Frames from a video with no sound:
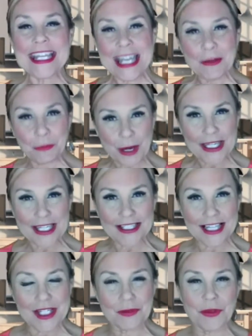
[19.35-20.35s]
get
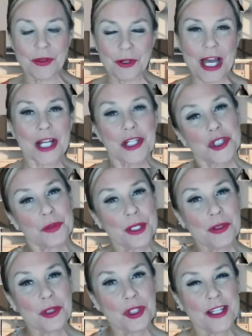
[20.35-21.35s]
recognized for their
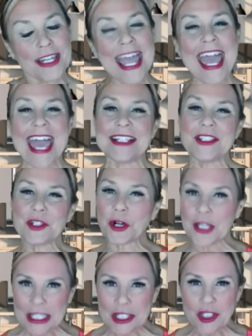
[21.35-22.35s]
contribution, and
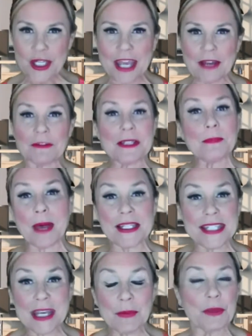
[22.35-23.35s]
start each and every
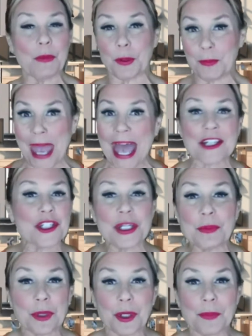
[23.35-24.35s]
Monday with more passion
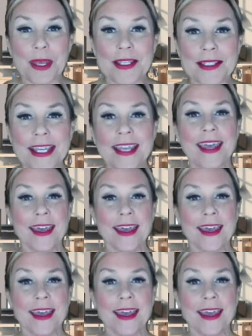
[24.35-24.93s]
and purpose?